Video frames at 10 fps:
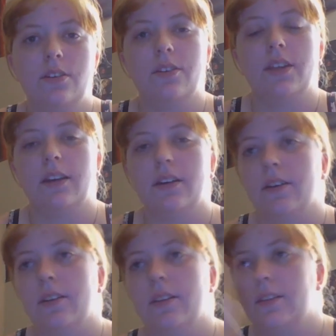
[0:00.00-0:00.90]
or
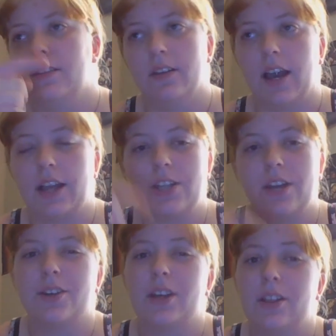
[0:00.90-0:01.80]
the
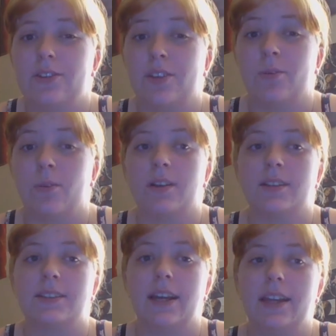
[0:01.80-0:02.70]
eyeshadow colors on the wrong
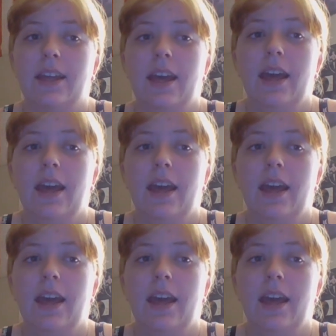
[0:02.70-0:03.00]
side.